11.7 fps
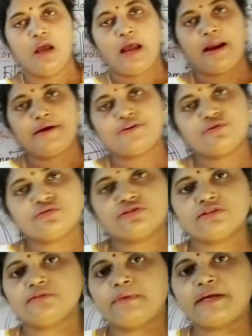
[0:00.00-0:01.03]

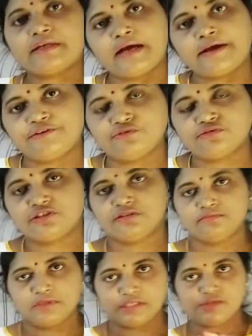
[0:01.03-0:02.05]
Androecium and
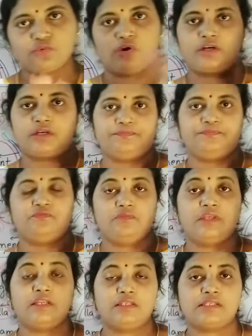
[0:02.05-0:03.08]
gynoecium means what?
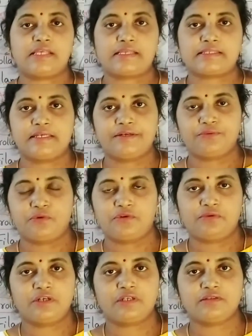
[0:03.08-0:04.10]
In Sanskrit word,
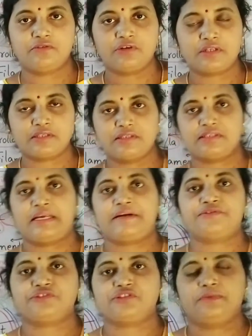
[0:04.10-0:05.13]
what is this
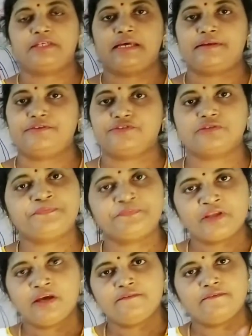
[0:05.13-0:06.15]
androecium and gynoecium?
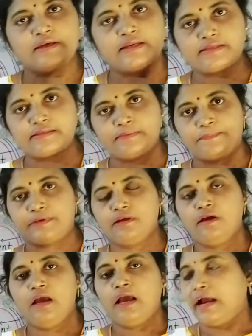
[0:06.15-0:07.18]
Very simple.
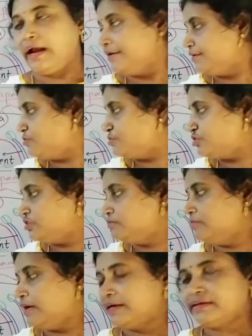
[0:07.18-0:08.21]
Androecium
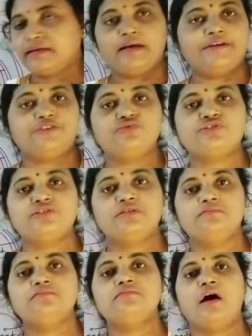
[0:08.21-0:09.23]
and
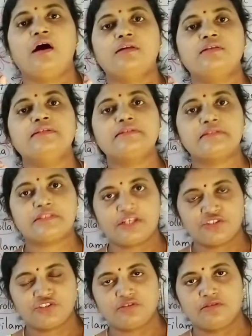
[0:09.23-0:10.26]
gynoecium are the
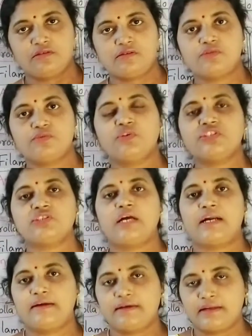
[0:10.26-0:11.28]
structures which
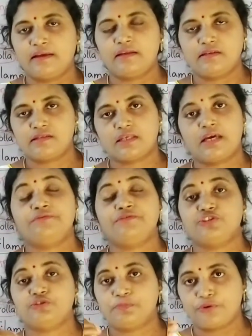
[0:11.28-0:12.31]
contains and
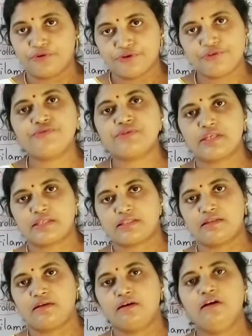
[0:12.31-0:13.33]
which produces
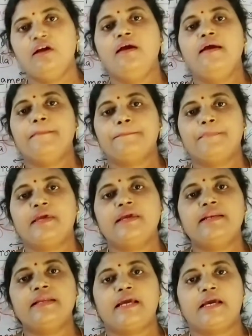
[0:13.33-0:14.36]
the
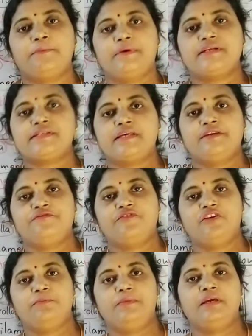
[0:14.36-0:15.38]
male gametes and
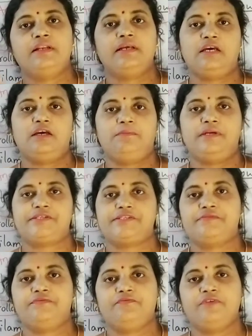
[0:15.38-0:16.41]
female gametes.
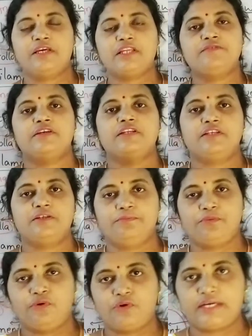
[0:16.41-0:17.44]
Very
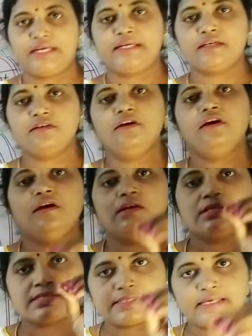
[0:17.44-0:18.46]
important
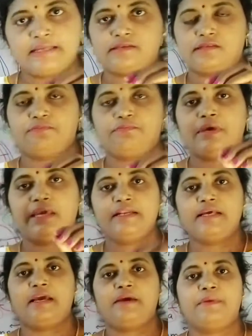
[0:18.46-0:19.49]
cells. Male
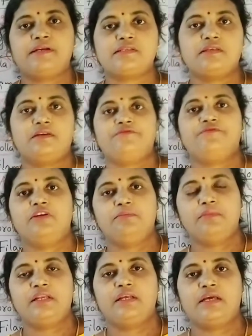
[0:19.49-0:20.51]
gametes and
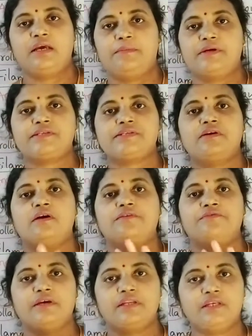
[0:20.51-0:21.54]
female gametes are
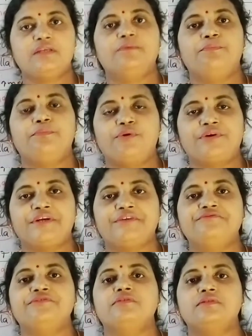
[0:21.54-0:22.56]
very
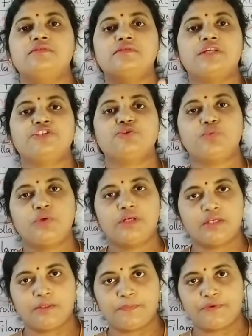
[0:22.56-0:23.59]
important for the sexual
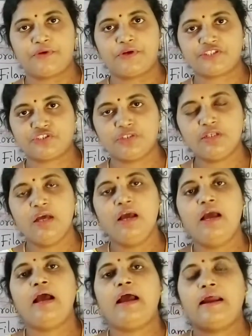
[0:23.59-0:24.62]
reproduction,
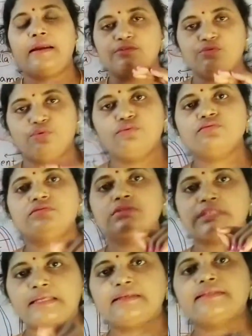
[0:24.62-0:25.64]
and those
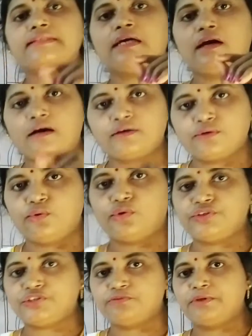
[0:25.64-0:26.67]
cells are
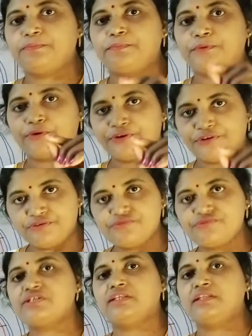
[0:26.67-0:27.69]
going to be
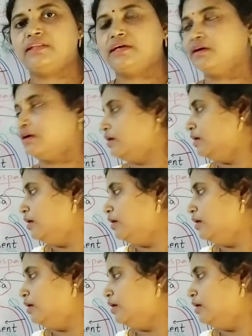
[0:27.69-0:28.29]
produced in the